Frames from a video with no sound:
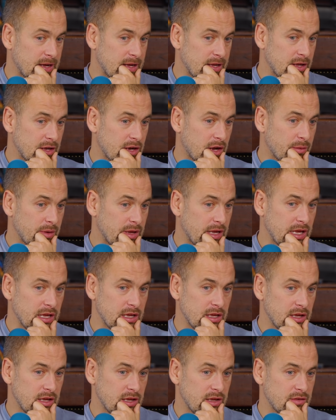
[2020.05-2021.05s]
you know he
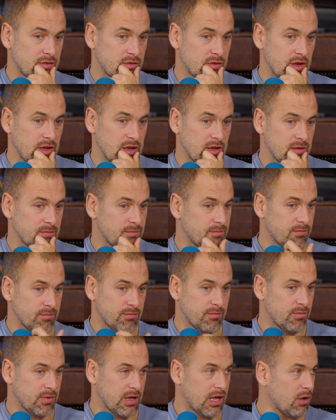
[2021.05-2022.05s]
he, he he
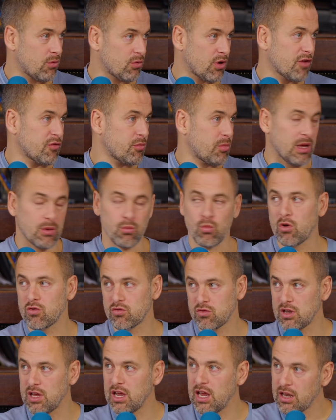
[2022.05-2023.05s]
killed over, but he
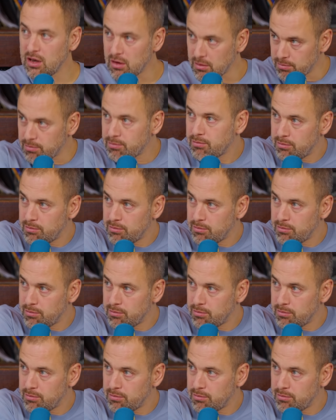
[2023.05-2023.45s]
wasn't in a